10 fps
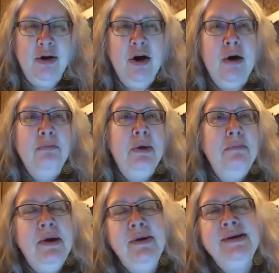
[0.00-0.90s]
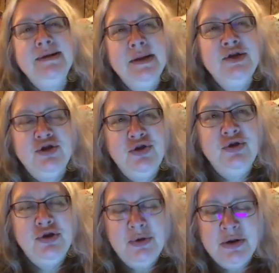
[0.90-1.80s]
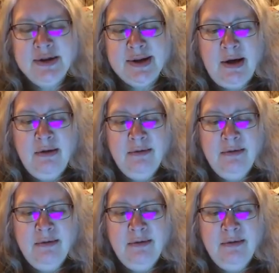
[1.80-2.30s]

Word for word: But Mary stays true to herself